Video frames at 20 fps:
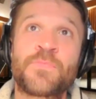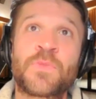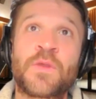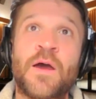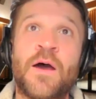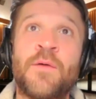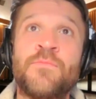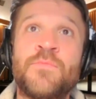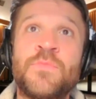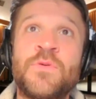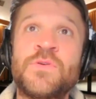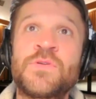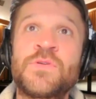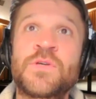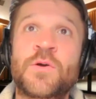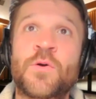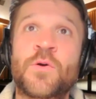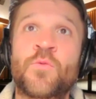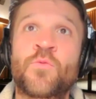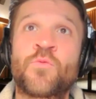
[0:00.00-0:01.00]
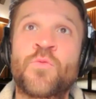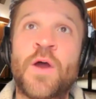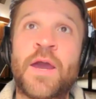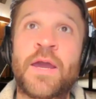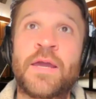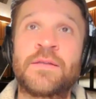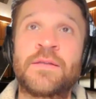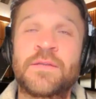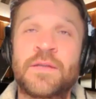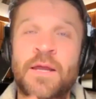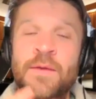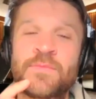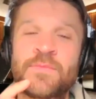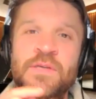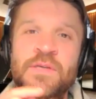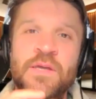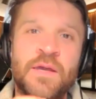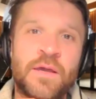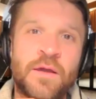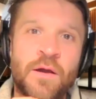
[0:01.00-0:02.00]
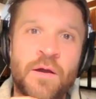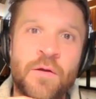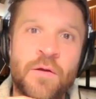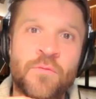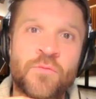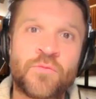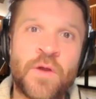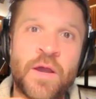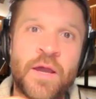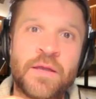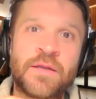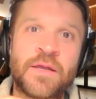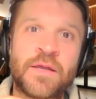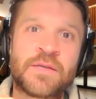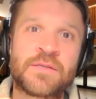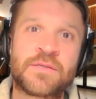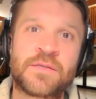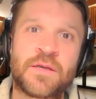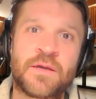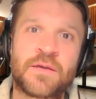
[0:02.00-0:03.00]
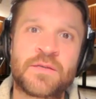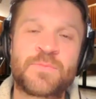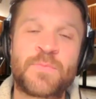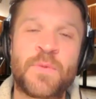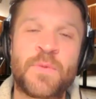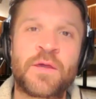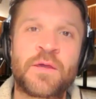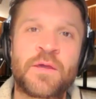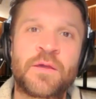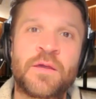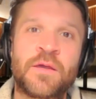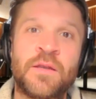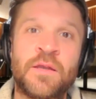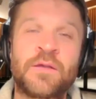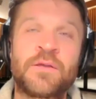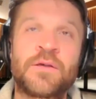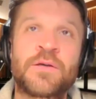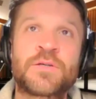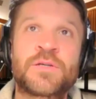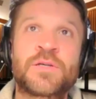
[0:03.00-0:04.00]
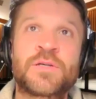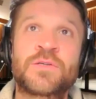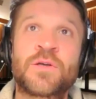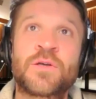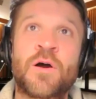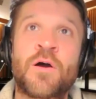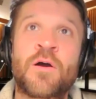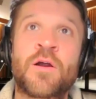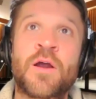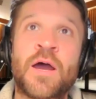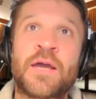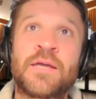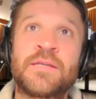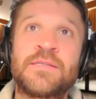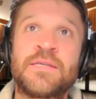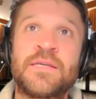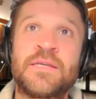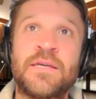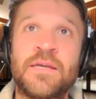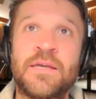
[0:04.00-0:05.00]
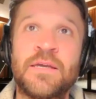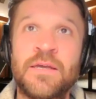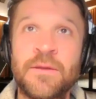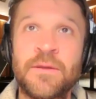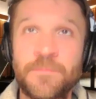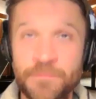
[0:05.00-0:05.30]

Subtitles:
a music rite. And I'm saying rite as spelling in English is R-I-T-E.